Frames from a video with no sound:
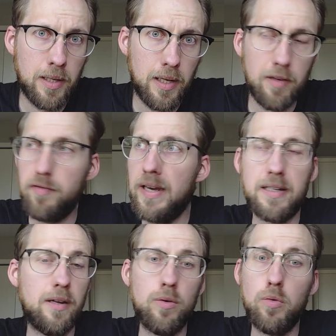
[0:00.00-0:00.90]
In fact,
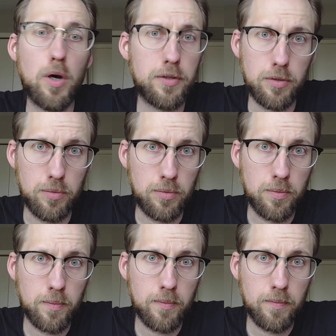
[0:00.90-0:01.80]
I don't want to.
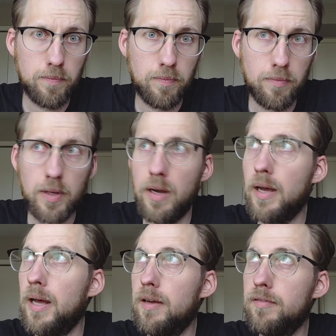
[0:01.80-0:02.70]
I
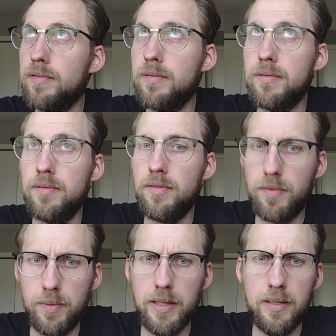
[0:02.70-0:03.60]
have
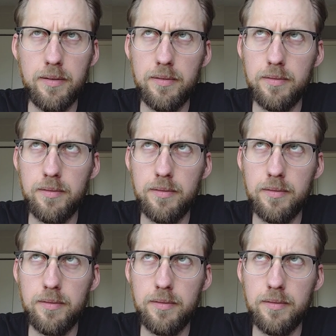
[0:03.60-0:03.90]
three,